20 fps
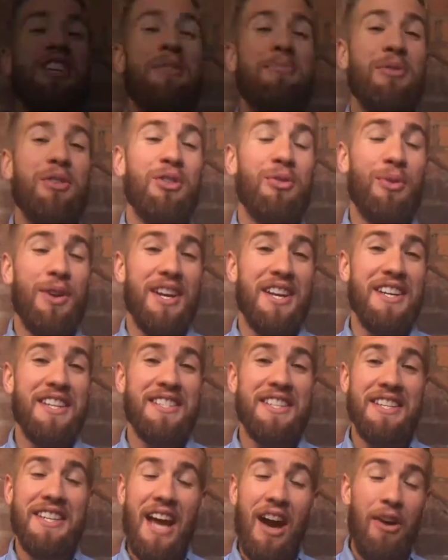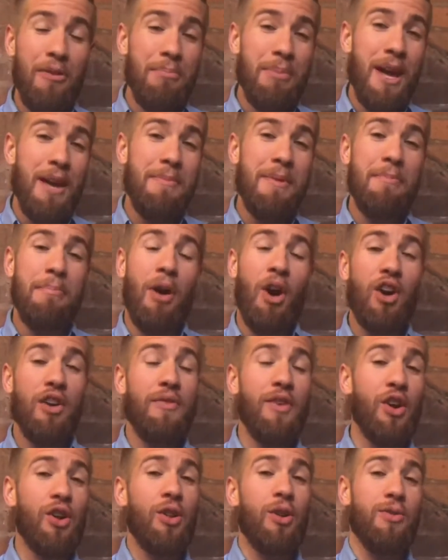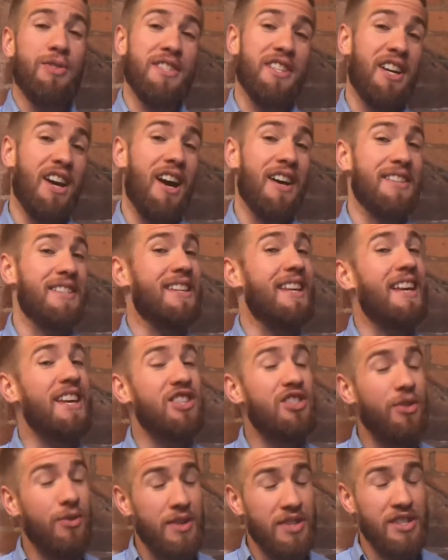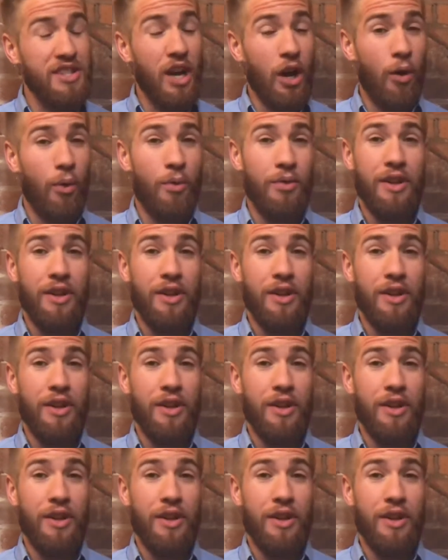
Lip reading: number 3, is the down payment part of your closing cost? The answer is no.